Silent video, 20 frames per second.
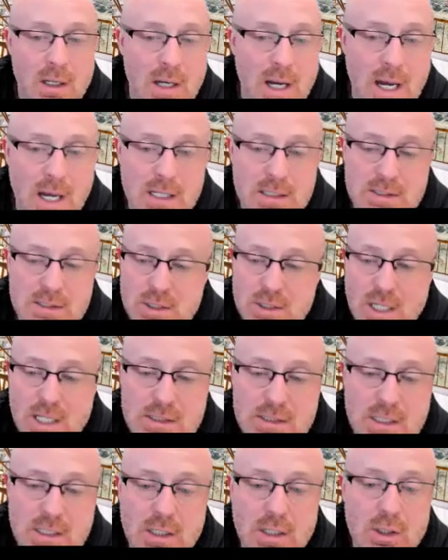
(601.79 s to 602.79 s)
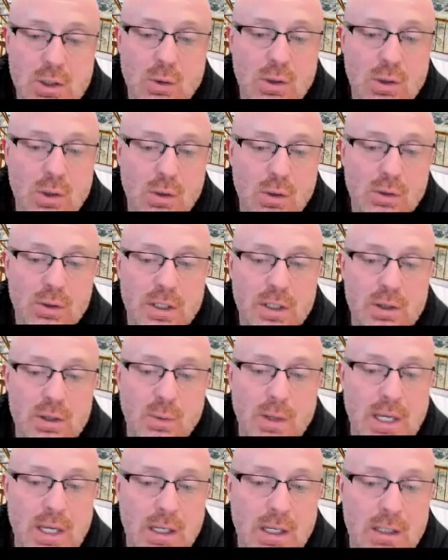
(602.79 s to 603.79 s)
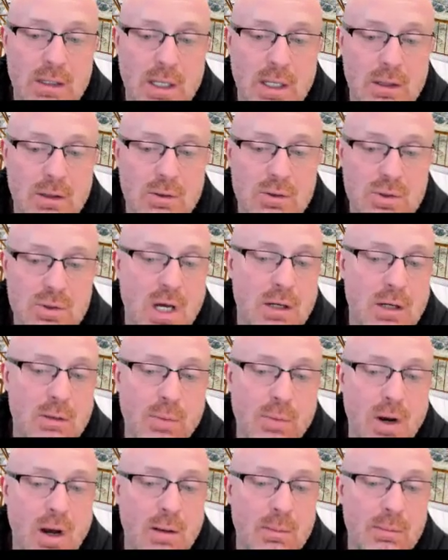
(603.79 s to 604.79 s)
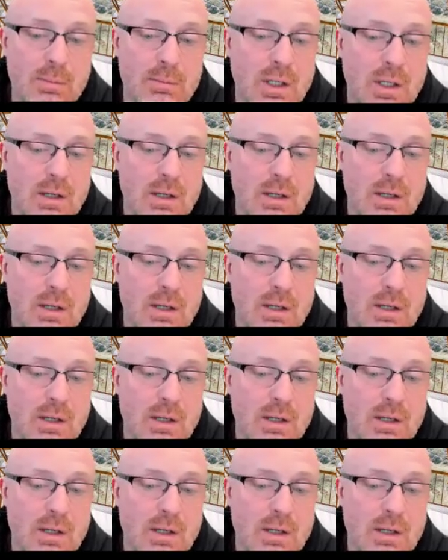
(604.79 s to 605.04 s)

I suggest do it early in the week, and then there's not a problem.